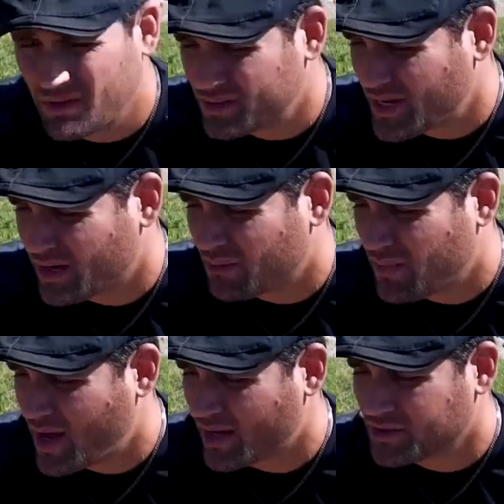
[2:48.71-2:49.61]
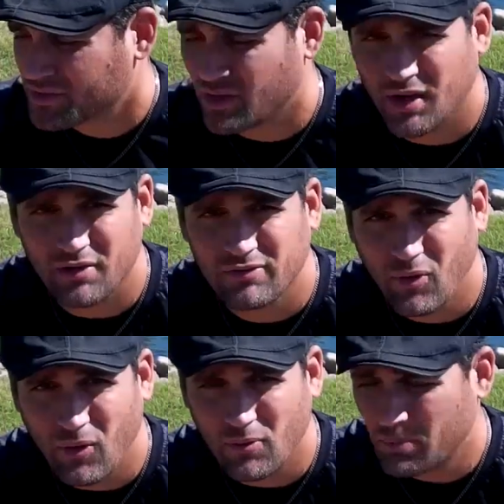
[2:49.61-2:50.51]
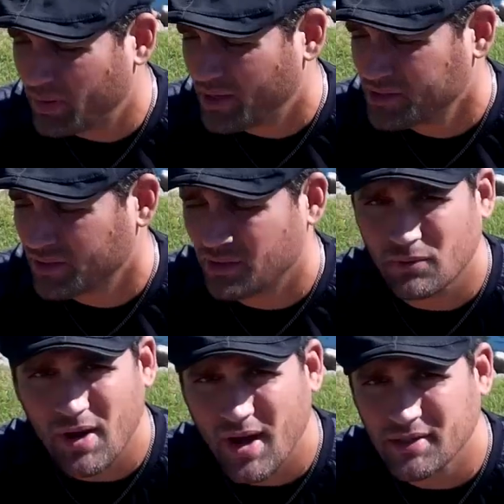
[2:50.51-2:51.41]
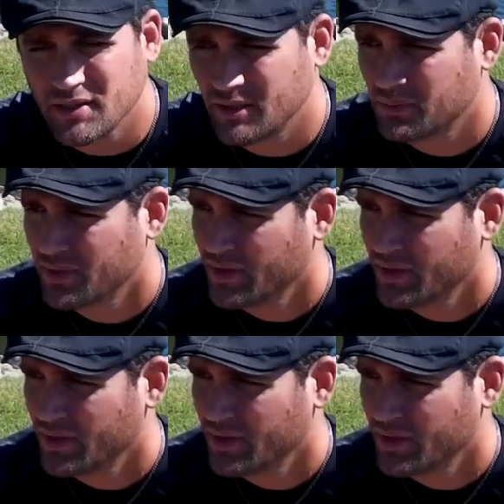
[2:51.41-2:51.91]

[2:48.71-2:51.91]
your tackle box for replacing your rod tip.